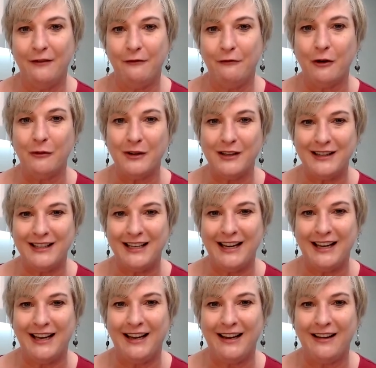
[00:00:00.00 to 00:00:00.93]

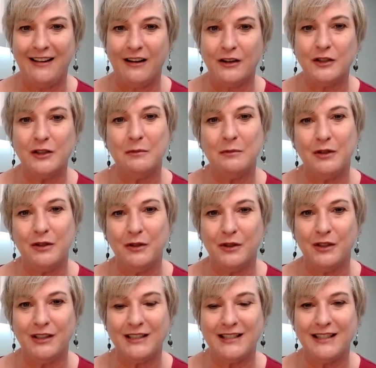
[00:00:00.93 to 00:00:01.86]
forward-thinking
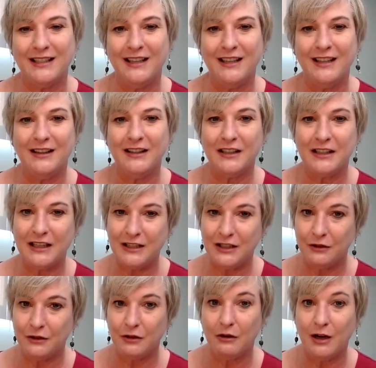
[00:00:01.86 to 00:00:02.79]
entrepreneurs looking
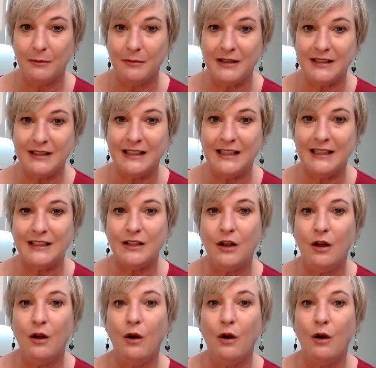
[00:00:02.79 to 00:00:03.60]
to grow our business,